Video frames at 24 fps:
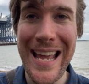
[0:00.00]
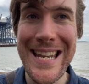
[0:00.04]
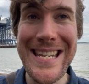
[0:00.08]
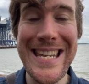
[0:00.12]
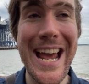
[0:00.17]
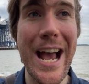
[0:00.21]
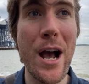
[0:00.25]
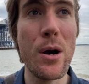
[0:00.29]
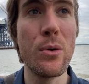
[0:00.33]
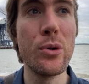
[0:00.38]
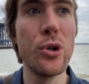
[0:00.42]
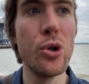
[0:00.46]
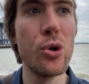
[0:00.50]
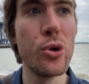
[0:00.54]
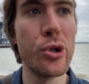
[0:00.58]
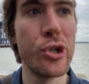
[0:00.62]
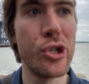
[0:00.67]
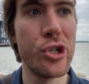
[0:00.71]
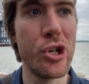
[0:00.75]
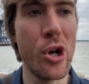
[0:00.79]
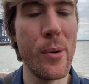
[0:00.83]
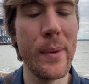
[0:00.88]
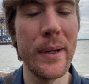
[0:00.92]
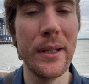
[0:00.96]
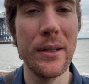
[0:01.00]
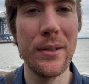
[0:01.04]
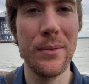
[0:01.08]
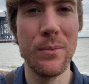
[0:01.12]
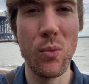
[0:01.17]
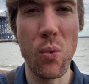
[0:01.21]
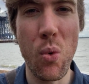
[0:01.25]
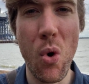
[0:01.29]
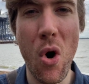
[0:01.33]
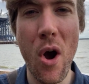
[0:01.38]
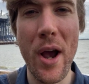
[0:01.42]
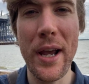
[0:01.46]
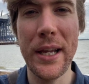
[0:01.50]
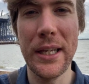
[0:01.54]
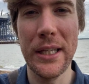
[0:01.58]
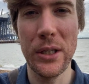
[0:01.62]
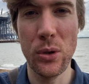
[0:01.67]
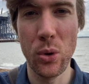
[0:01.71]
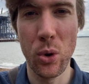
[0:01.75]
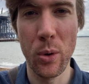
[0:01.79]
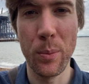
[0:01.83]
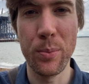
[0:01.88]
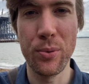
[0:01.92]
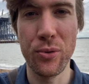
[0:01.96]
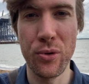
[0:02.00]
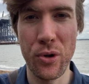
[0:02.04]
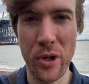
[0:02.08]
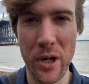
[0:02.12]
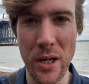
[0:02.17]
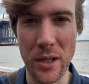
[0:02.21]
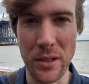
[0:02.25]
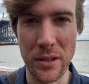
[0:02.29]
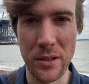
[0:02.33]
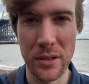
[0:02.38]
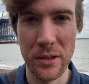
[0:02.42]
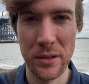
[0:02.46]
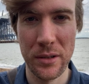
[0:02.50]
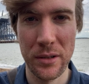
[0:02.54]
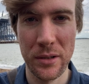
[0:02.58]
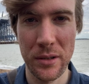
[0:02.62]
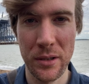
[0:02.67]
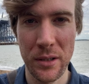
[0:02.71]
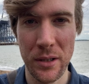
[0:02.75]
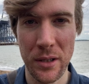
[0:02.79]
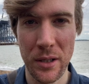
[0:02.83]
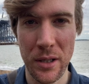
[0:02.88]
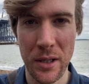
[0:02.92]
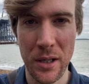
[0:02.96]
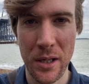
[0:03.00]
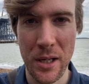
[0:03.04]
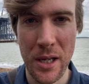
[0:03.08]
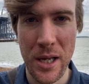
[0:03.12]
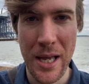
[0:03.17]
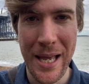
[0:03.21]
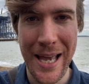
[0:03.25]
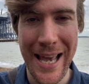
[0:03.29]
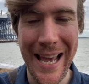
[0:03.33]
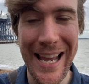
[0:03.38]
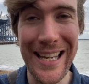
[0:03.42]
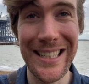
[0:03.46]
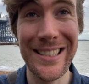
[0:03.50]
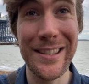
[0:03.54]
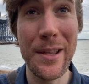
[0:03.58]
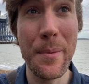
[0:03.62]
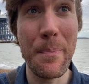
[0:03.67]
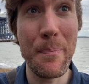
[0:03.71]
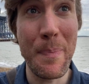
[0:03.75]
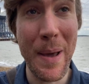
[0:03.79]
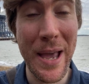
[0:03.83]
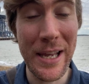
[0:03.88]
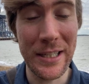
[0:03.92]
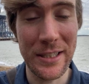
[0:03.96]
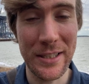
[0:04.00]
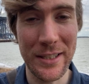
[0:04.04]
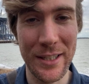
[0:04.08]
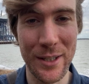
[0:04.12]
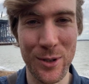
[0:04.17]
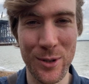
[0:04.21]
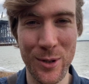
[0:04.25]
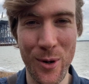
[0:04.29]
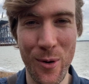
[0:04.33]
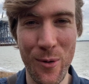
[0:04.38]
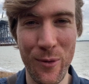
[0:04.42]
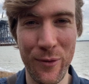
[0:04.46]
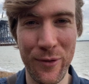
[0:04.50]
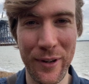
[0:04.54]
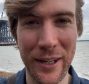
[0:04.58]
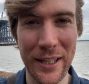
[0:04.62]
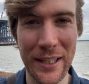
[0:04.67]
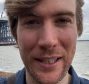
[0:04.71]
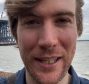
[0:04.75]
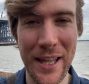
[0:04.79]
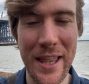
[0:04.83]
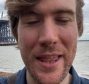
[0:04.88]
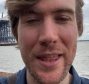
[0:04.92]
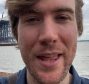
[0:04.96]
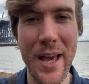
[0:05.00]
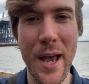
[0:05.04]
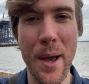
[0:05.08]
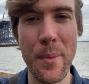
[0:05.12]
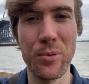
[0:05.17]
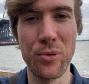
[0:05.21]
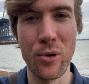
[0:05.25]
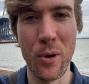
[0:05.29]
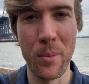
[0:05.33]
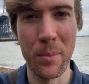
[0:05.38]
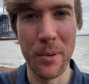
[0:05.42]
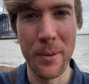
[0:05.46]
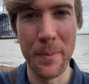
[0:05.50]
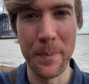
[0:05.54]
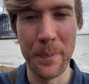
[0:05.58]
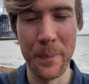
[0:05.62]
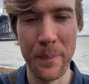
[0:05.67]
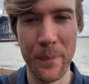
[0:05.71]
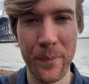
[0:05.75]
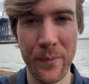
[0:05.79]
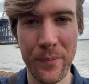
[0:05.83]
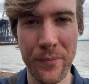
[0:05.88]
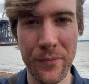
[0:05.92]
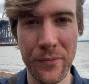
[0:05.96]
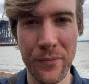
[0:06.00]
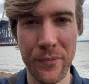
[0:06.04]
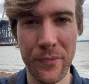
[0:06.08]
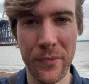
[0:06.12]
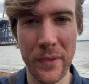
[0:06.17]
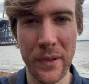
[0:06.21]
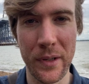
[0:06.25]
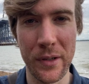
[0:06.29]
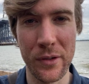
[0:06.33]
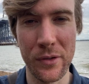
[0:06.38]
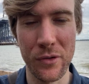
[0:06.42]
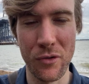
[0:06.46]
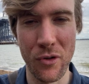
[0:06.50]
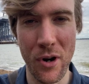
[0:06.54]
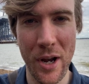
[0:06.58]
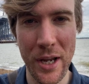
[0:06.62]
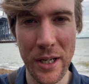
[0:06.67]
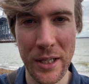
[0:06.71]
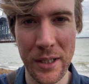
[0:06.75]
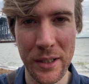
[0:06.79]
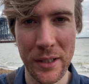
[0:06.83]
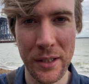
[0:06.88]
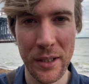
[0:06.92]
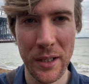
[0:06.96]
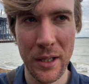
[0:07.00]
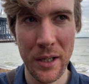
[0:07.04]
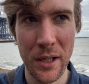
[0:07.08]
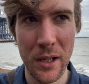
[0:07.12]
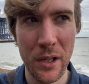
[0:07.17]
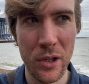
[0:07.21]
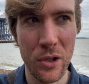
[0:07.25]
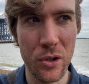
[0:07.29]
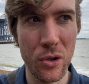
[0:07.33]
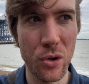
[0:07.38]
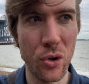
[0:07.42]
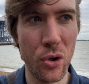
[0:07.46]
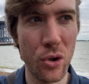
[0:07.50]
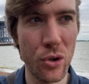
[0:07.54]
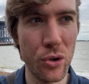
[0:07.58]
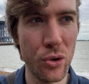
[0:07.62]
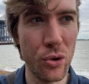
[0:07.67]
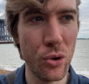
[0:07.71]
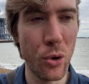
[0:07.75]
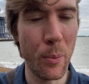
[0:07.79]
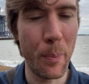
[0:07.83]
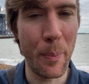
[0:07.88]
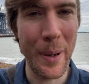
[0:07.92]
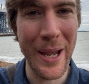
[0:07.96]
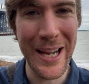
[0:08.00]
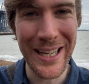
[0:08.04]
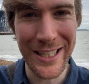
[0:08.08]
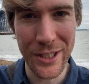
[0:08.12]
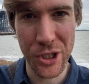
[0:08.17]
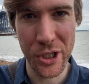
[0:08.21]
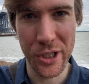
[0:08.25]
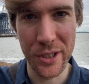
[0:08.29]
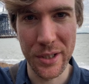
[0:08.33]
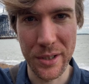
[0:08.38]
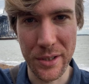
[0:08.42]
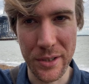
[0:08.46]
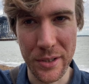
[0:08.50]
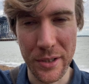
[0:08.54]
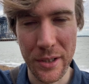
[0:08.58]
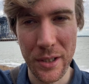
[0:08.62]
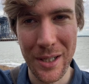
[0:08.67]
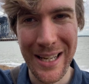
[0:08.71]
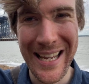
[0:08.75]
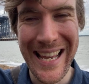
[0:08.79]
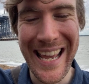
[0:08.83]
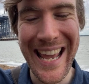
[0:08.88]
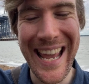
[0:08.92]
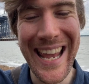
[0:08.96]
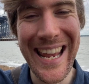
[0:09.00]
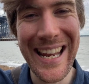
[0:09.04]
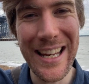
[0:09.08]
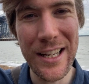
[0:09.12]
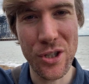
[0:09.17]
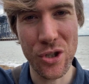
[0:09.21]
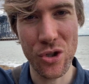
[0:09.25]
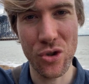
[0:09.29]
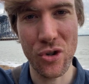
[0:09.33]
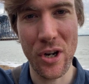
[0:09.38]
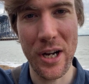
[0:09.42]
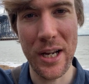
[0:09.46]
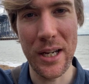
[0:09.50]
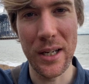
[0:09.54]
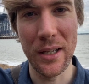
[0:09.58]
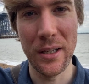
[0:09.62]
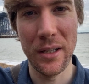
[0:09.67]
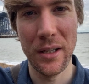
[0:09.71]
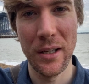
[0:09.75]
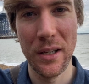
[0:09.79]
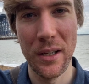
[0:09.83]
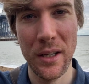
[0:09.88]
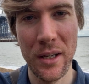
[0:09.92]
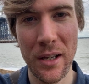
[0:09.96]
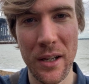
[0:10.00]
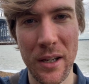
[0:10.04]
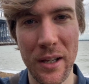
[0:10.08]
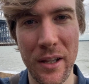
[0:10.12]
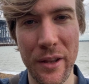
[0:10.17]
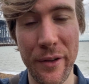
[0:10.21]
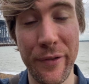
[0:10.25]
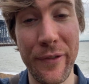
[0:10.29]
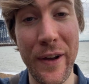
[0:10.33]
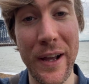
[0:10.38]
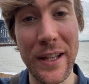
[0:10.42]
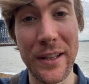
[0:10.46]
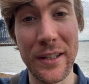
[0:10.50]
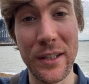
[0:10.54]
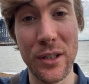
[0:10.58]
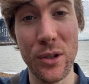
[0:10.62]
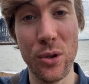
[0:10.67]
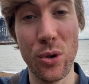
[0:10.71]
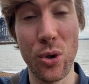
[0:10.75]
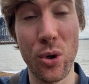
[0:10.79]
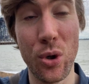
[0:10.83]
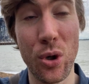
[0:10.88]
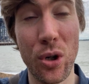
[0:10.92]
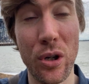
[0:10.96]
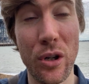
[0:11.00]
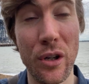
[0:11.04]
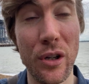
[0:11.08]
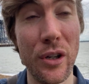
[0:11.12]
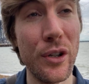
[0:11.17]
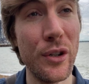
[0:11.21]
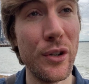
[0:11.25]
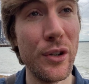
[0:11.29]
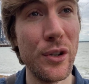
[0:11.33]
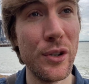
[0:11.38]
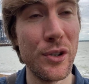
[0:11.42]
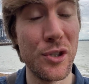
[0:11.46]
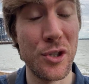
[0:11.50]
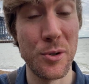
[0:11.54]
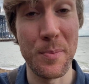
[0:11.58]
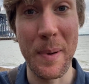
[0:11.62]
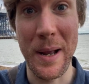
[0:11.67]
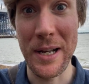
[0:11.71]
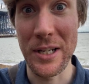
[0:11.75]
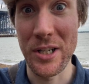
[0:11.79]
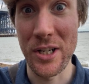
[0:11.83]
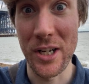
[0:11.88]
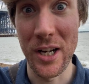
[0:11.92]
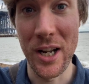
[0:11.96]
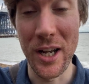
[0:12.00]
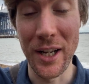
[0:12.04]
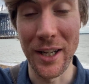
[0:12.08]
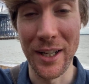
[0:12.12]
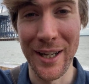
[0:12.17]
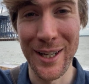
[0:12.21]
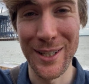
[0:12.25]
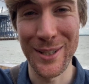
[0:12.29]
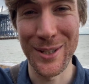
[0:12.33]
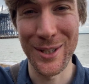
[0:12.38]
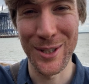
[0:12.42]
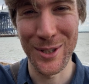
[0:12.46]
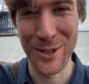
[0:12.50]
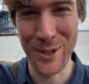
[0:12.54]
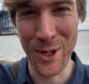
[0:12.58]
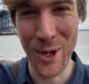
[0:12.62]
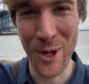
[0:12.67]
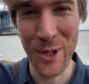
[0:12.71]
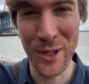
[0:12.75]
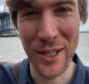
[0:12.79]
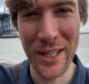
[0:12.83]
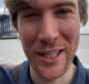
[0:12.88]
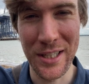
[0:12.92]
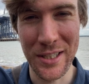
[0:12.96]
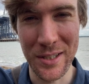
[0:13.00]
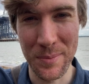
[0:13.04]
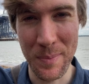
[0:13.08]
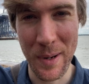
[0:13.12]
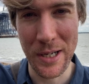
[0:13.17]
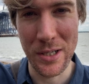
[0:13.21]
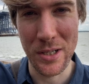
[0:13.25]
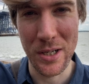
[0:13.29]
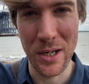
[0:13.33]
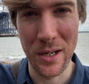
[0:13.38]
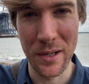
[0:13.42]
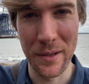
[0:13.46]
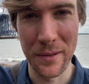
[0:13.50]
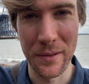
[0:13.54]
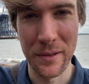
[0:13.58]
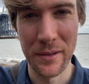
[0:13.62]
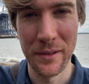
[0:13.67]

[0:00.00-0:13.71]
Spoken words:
now you're showing them why your product is the best at solving their problem, right? Your pictures illustrate the fact that your spatula is the sturdiest spatula,